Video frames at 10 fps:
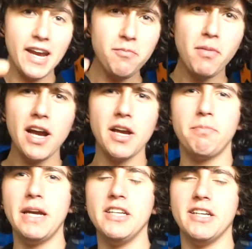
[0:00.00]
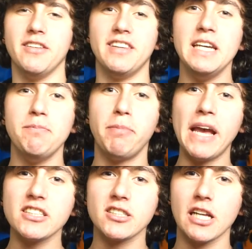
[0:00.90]
In my opinion, the
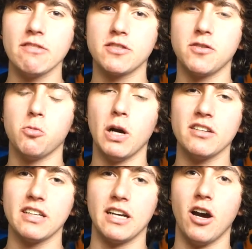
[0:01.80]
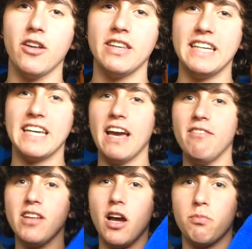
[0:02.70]
best gloves for welding are the
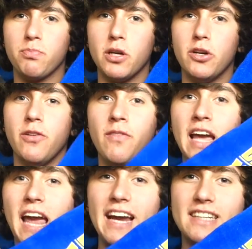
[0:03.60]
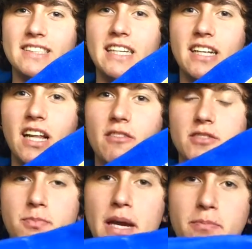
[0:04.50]
Kevlar Blue XT
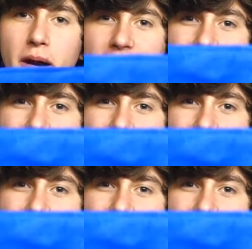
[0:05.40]
gloves made by